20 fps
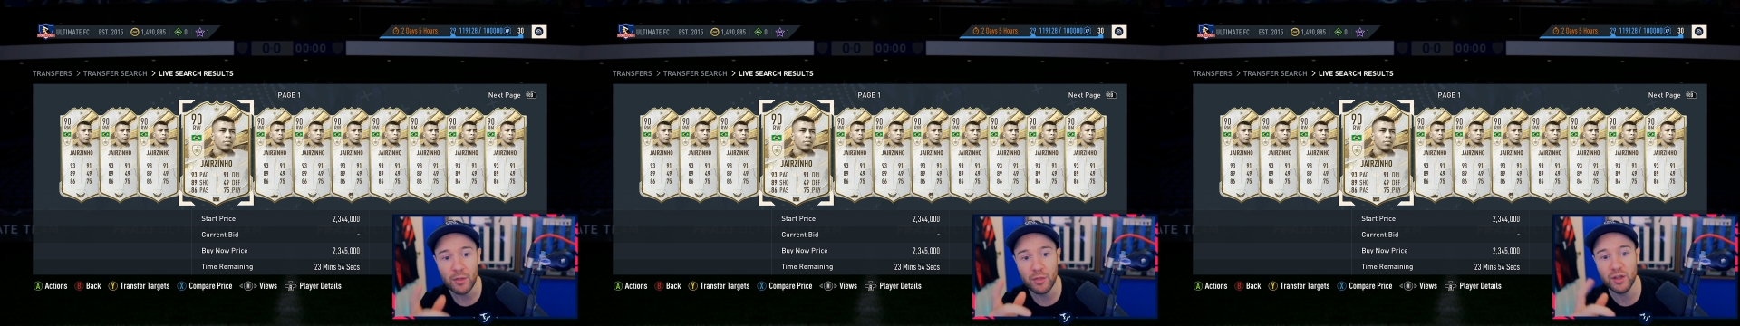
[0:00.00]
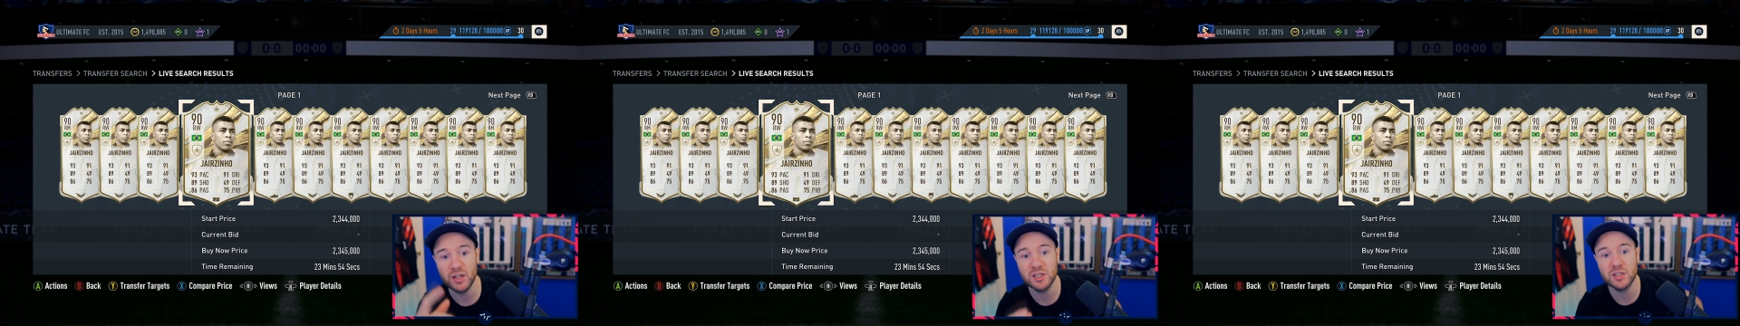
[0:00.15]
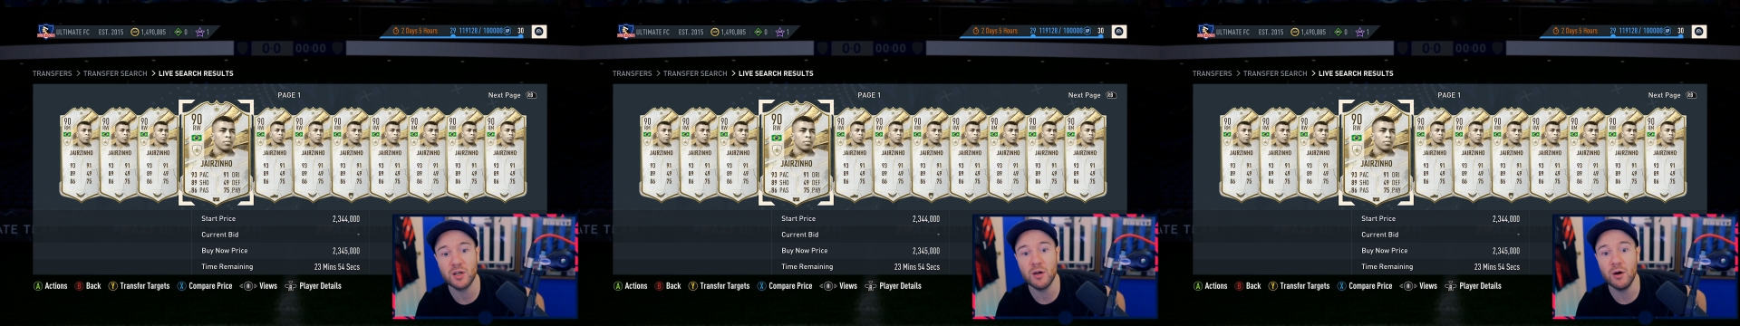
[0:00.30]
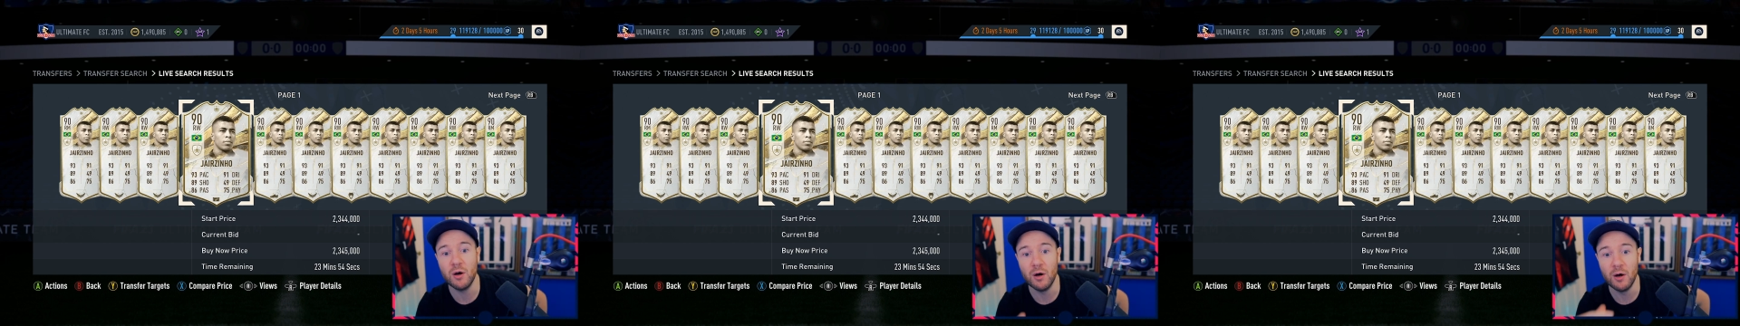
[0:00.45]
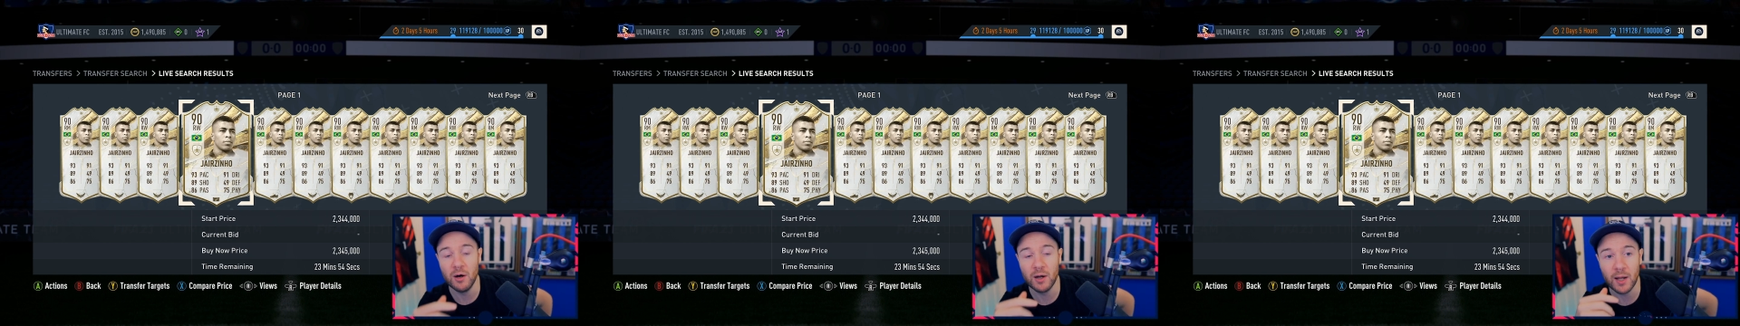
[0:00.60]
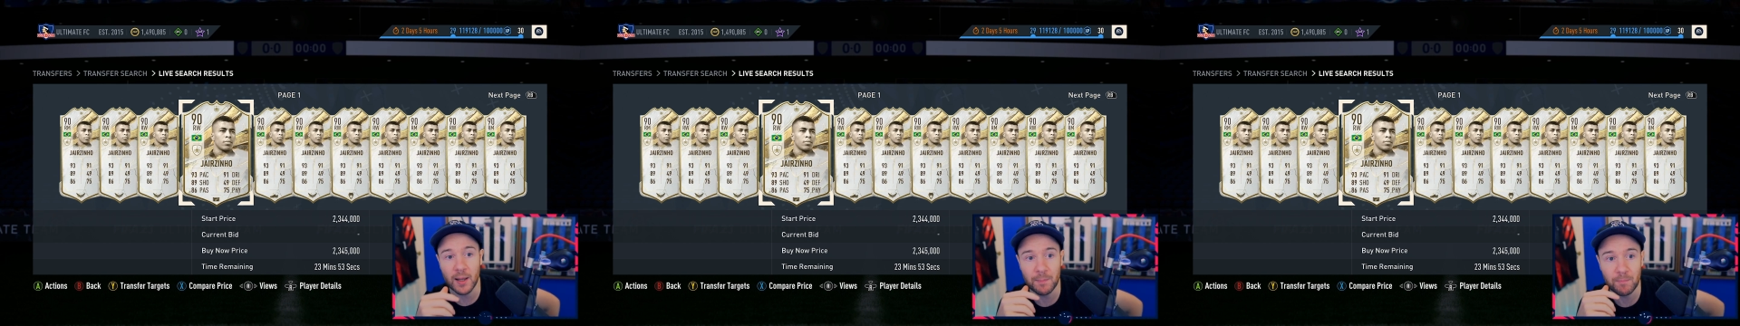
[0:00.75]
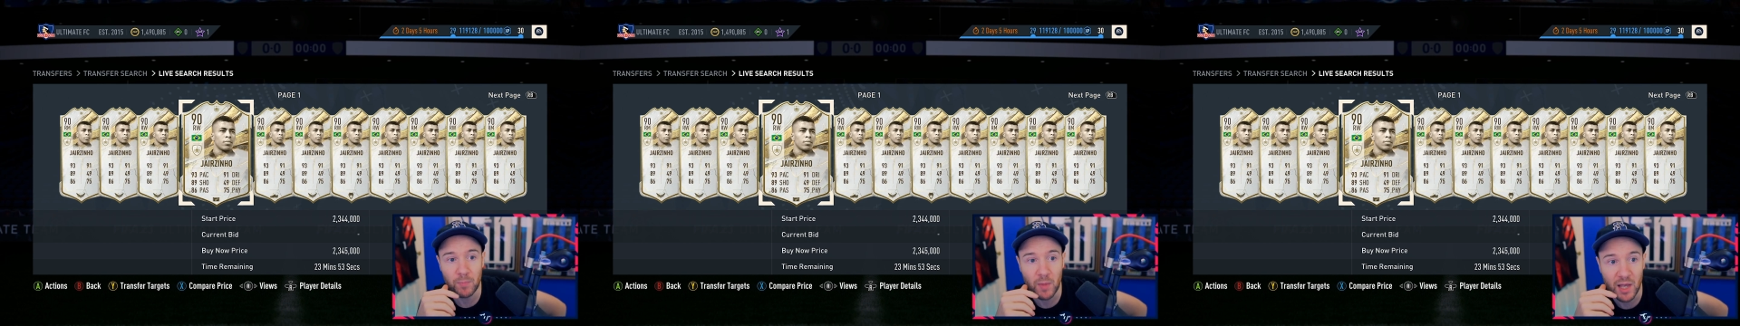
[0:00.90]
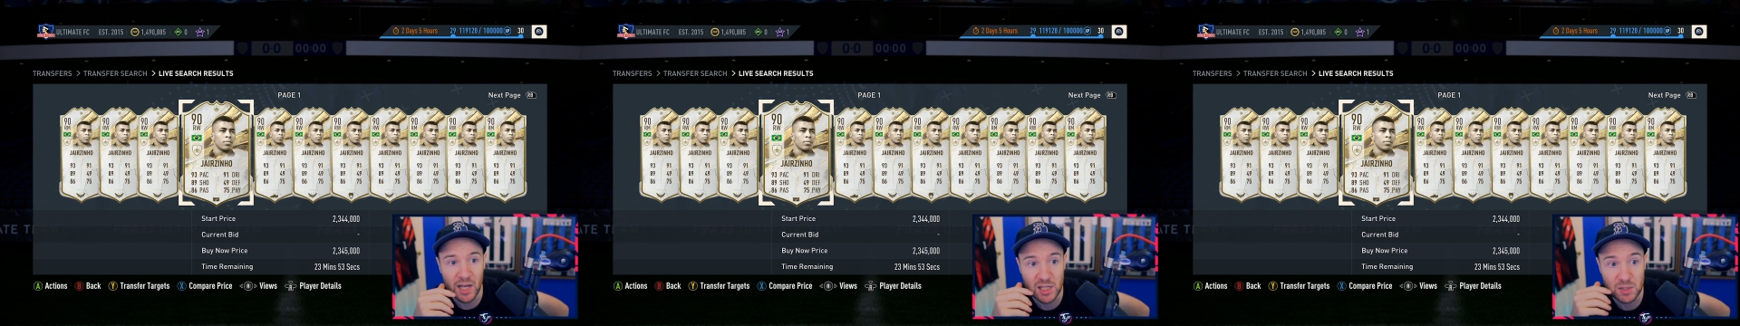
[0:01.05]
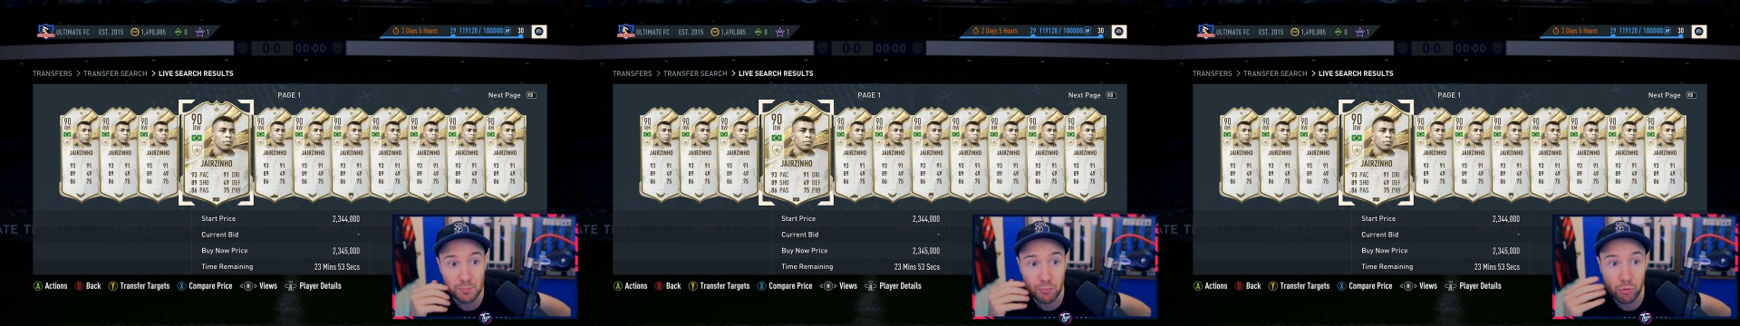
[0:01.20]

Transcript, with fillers: This card is